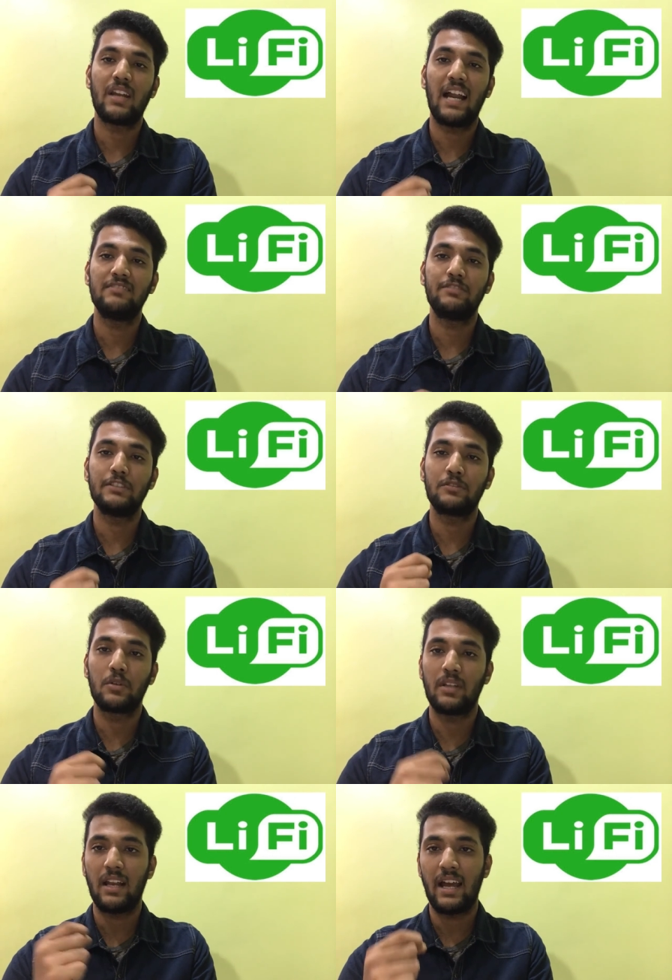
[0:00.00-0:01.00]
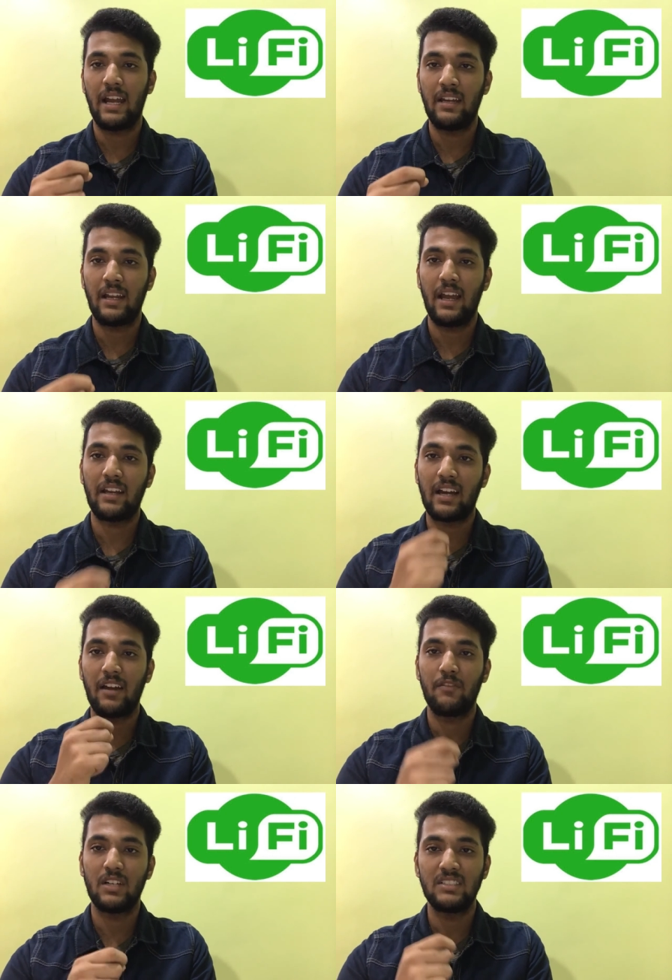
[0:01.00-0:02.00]
transfers through the light and
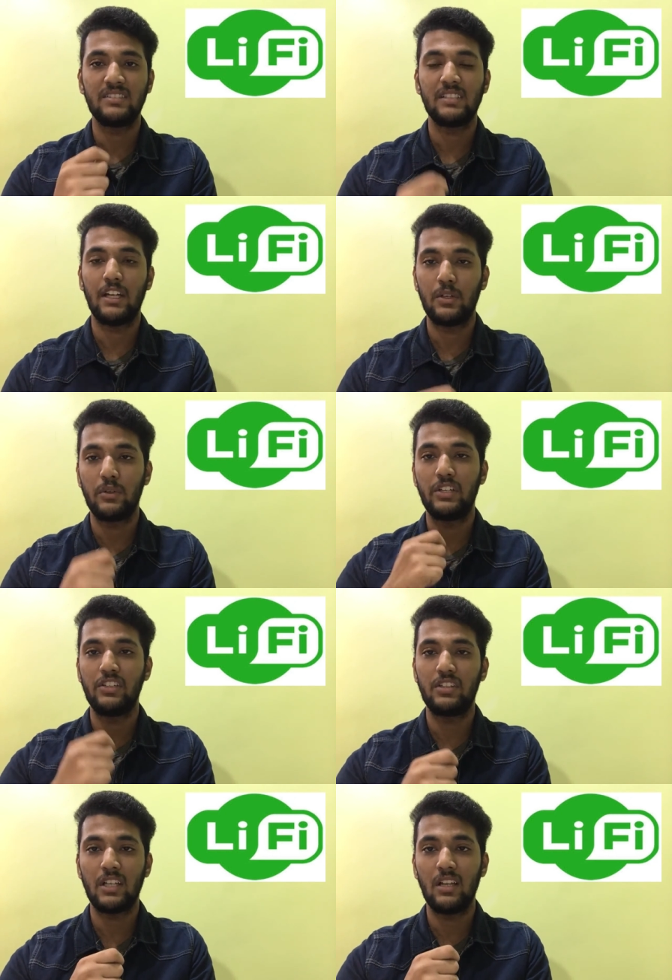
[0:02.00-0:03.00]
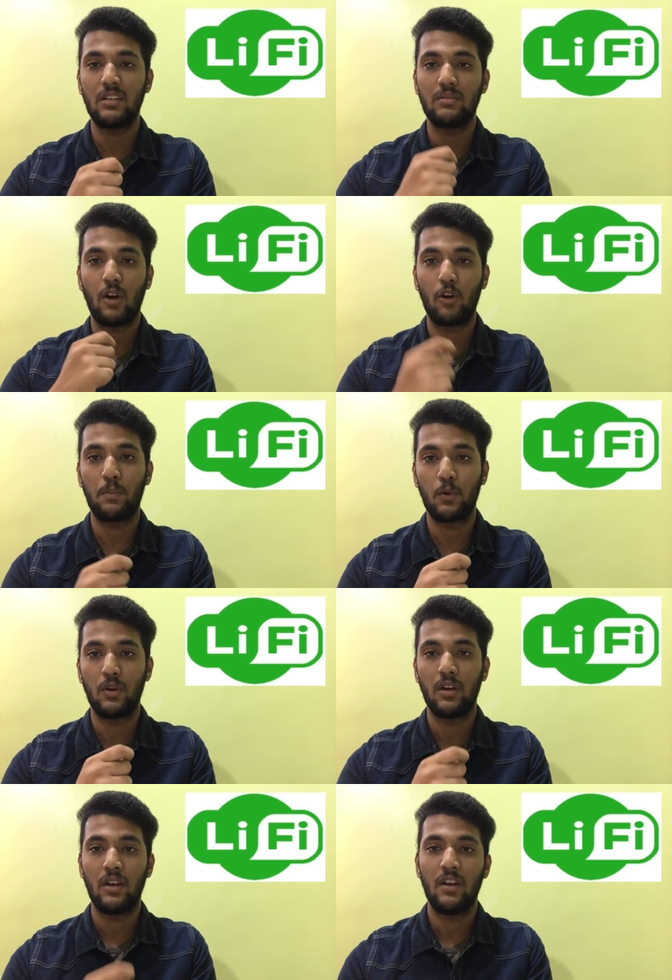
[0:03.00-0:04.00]
converts into digital output,
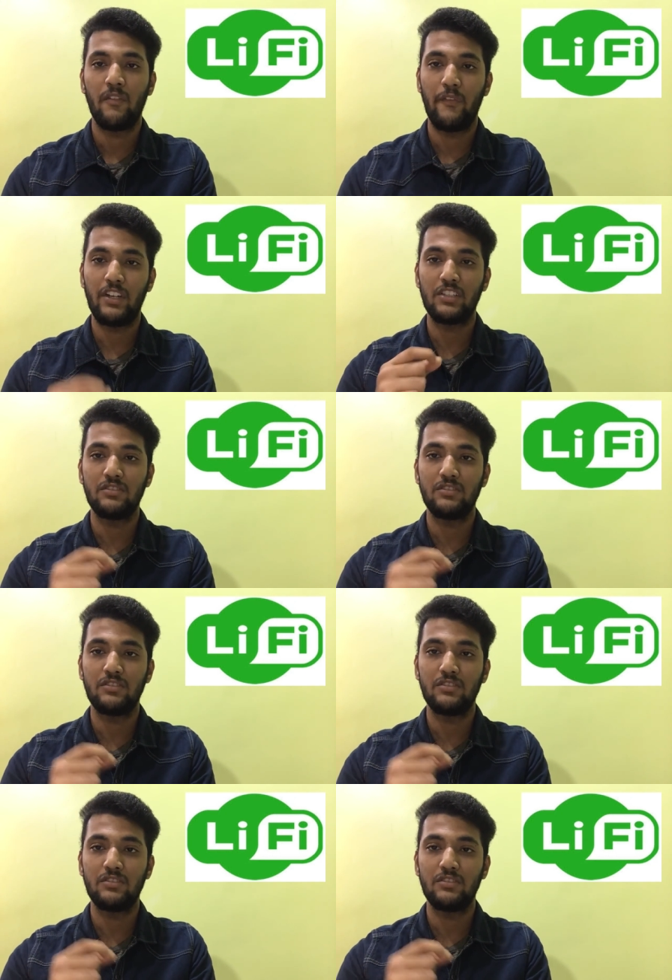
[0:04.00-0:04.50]
which